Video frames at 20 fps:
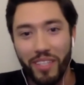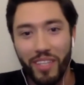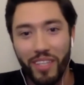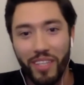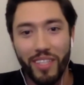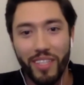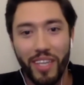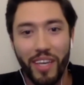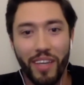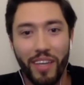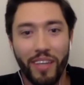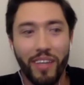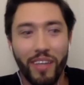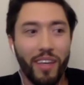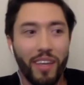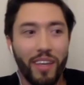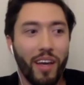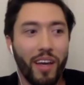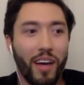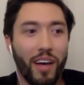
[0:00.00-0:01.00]
let's say.
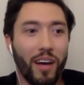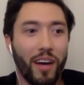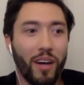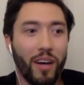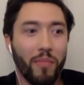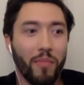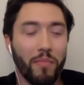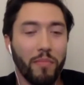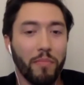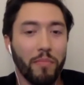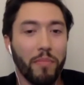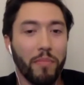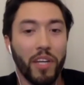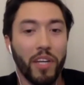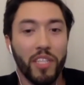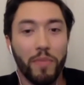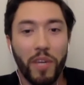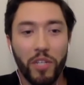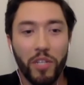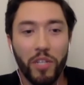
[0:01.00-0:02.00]
But
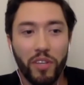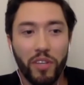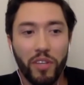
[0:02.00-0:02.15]
especially